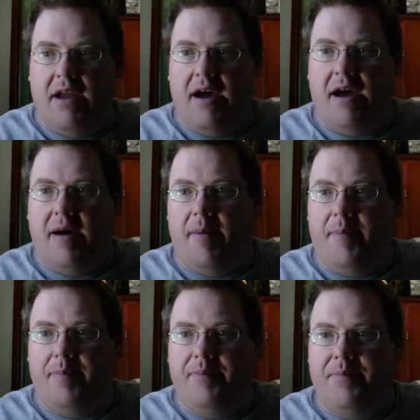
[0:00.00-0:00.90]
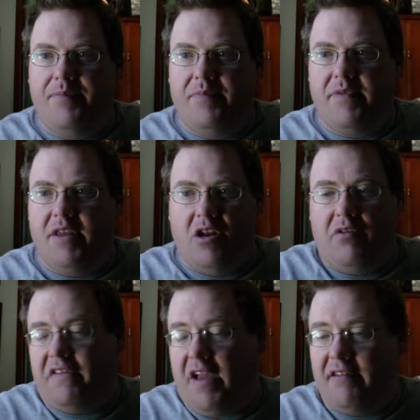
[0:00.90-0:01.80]

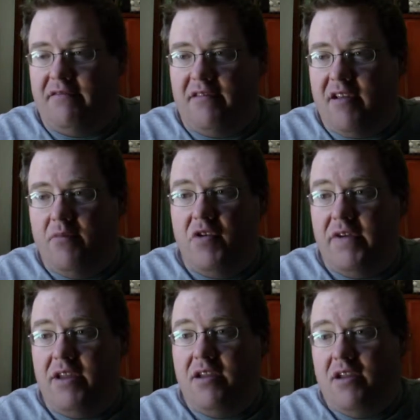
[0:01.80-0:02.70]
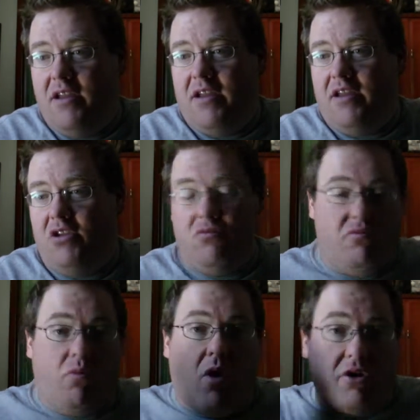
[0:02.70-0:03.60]
It's not a movie you
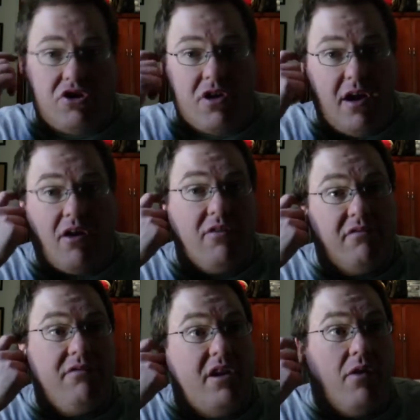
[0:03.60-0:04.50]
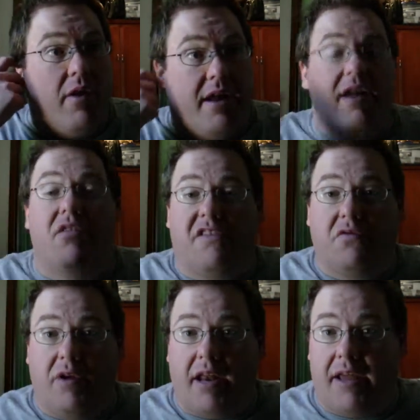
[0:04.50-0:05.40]
watch or, you know, hear a
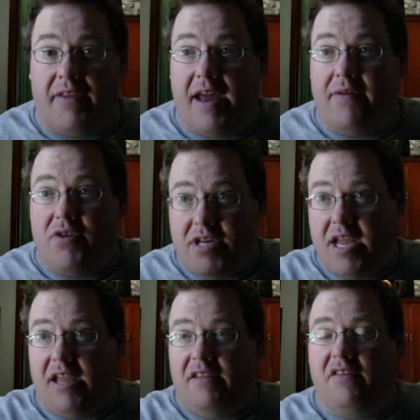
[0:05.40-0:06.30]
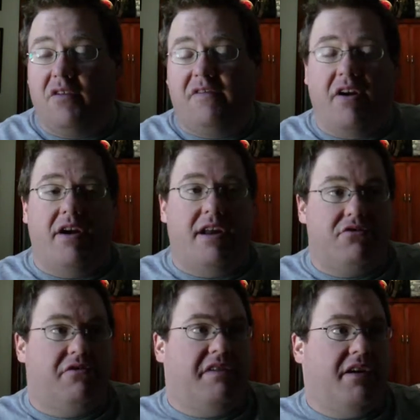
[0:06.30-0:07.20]
story like that every day, so it's very
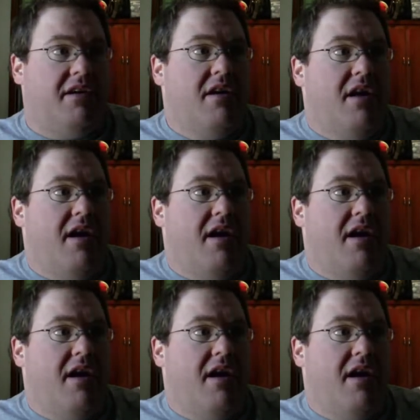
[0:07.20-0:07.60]
interesting.